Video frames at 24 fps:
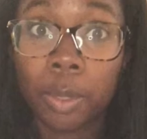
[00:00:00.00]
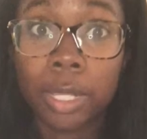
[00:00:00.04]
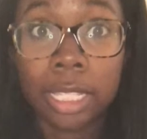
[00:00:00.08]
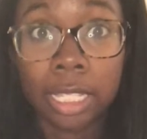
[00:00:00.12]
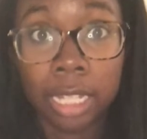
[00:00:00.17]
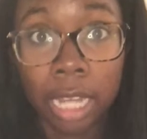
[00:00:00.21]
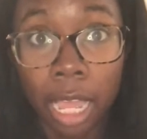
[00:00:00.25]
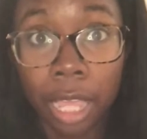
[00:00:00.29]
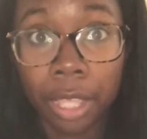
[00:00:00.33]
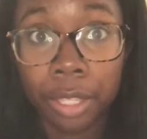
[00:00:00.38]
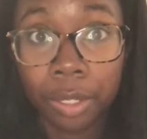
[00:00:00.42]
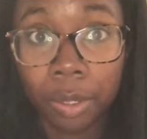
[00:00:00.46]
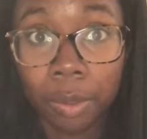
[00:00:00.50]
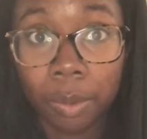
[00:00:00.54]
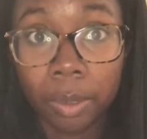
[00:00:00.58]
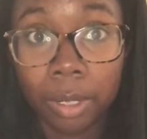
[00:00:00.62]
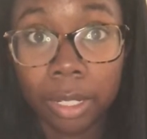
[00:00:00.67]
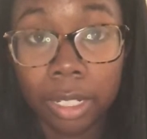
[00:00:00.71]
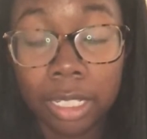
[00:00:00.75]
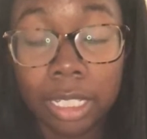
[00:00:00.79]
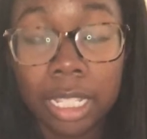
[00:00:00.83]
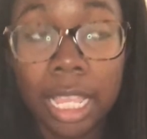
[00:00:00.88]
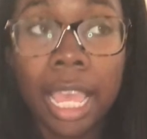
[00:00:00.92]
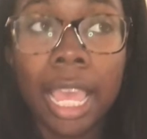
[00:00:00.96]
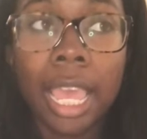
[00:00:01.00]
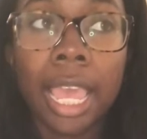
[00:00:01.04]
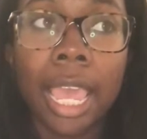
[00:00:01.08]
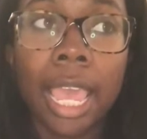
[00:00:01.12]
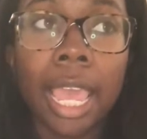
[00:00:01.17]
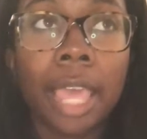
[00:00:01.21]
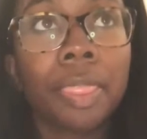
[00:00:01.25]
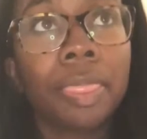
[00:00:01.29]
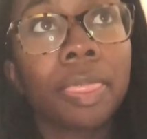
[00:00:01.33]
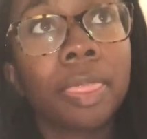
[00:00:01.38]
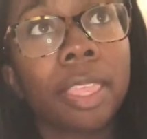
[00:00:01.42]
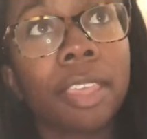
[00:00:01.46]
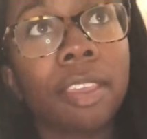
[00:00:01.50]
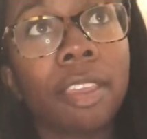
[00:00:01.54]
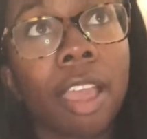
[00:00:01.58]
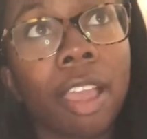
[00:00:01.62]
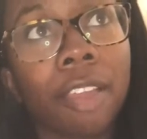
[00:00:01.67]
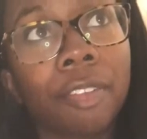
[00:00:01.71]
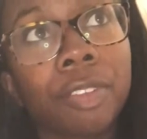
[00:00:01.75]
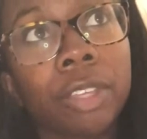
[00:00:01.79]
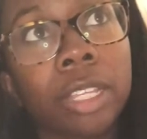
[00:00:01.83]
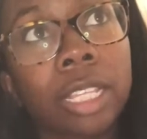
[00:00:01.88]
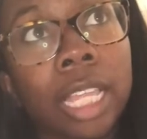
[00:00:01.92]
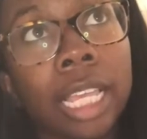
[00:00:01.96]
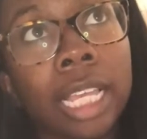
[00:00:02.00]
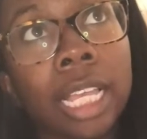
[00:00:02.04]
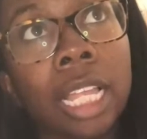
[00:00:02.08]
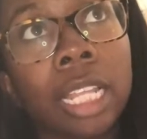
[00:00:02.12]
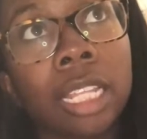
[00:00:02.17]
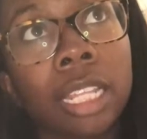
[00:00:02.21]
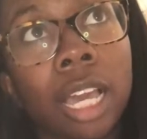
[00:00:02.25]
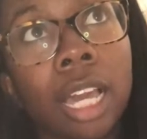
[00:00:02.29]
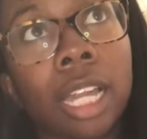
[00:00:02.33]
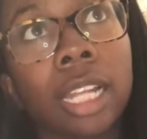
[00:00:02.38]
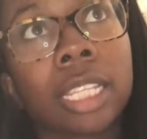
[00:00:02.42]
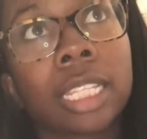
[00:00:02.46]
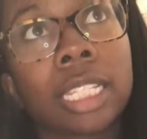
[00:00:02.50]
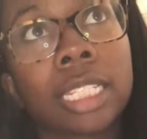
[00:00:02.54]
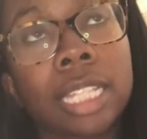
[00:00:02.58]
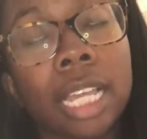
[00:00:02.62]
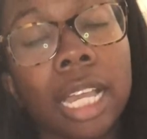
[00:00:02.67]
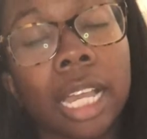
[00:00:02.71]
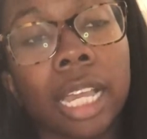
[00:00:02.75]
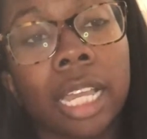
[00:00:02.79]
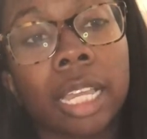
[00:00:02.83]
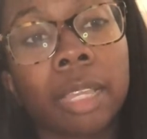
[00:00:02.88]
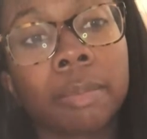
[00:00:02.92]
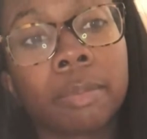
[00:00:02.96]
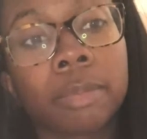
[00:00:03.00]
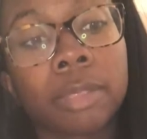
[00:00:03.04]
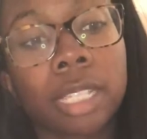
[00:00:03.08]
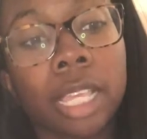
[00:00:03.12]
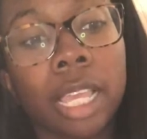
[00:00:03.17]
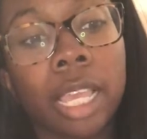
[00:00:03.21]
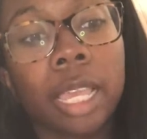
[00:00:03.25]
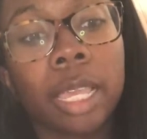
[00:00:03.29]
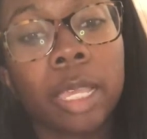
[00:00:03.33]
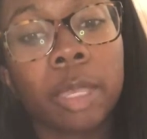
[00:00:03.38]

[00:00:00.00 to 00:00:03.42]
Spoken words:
it's not yours. And I feel like a lot of the times